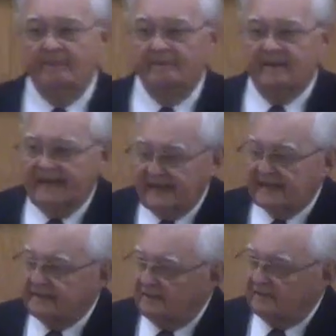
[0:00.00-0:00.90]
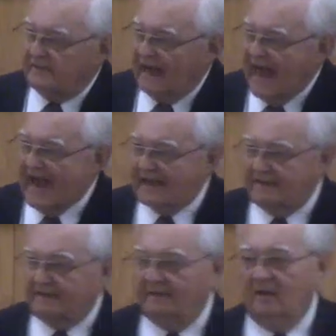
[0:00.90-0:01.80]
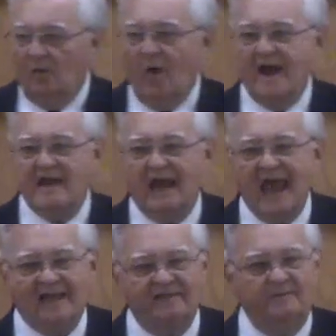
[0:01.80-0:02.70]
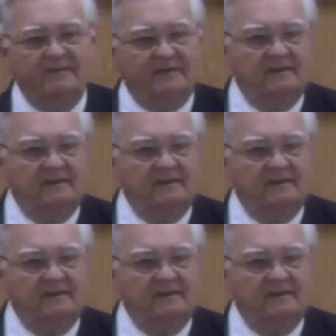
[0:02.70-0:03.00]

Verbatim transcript: Getting into who you like and why you like them and